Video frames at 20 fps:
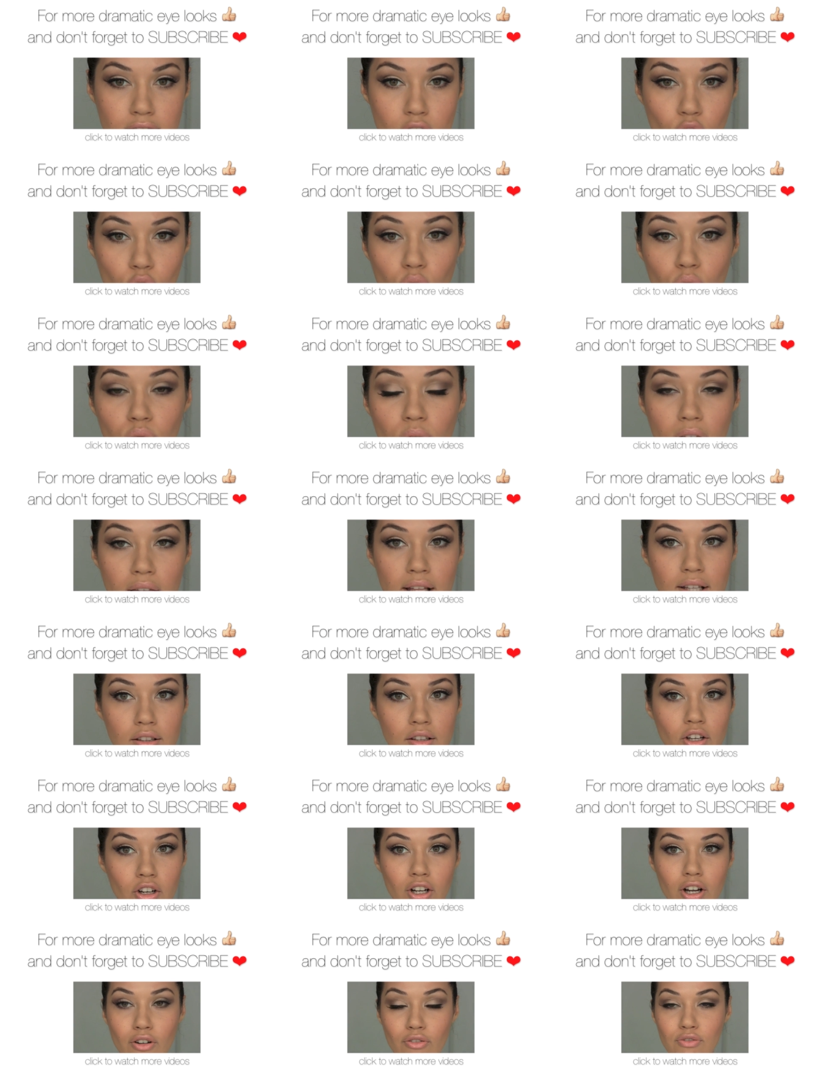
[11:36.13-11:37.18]
It's a great
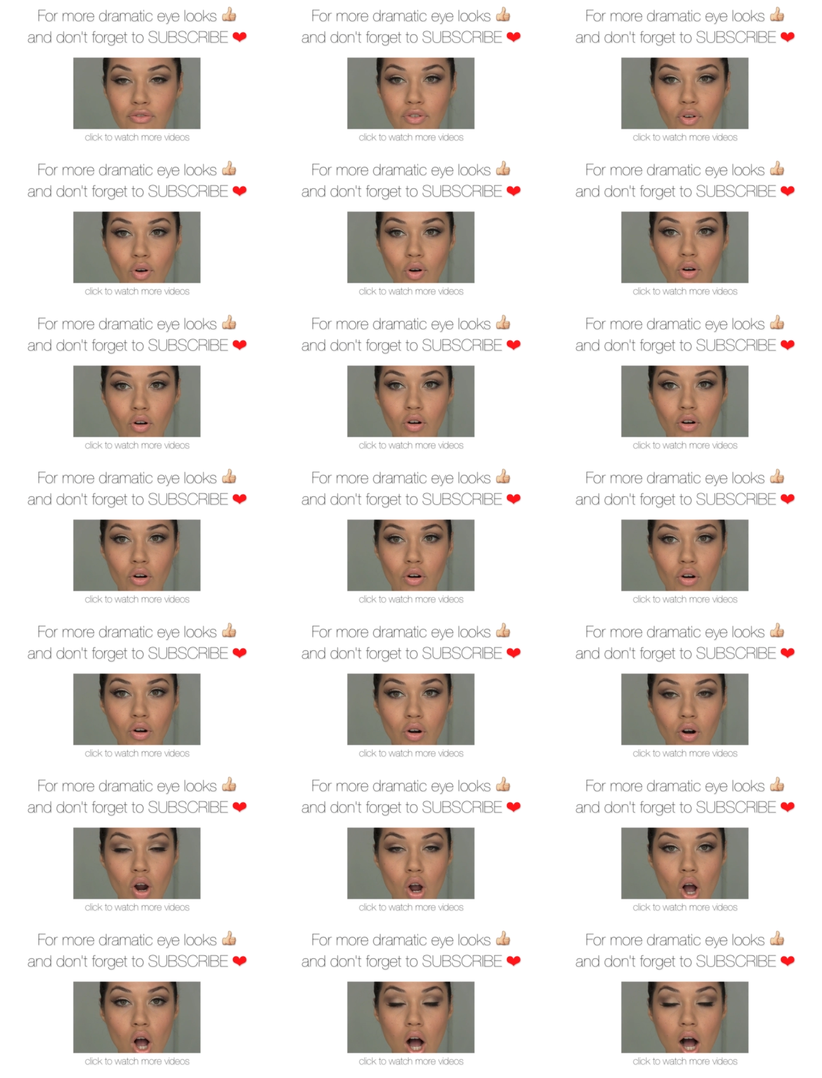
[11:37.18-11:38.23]
look
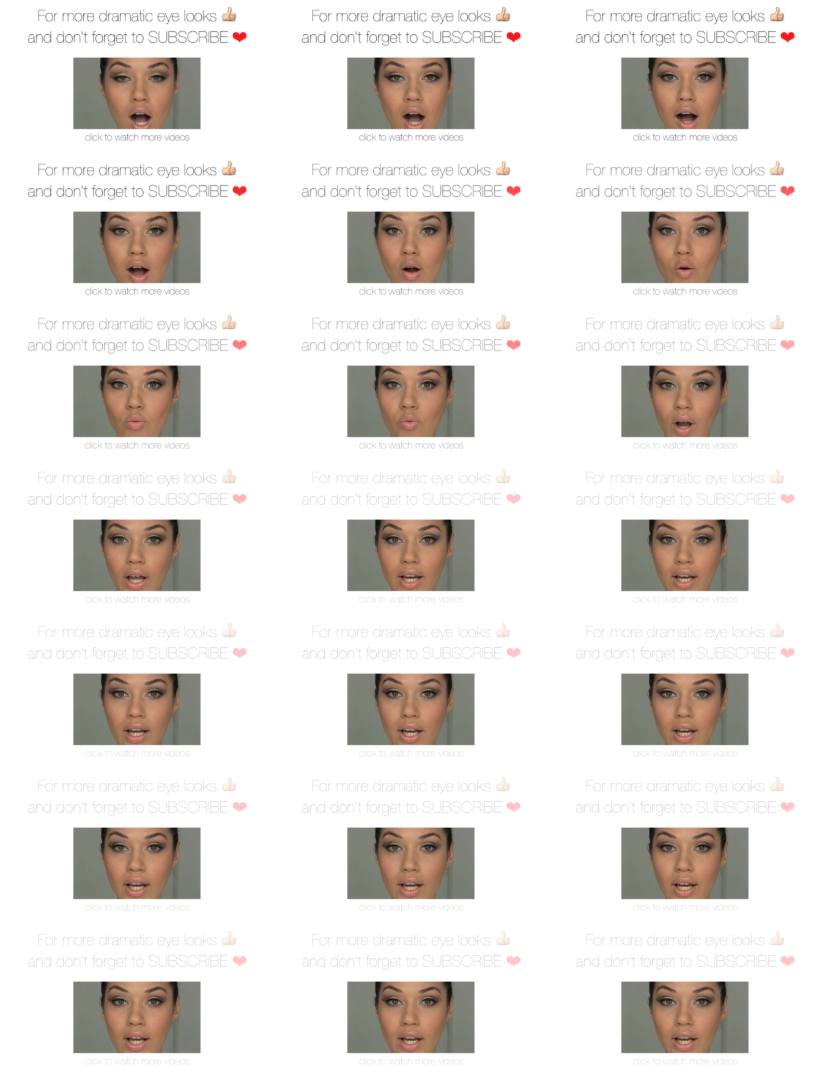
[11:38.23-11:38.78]
for uh,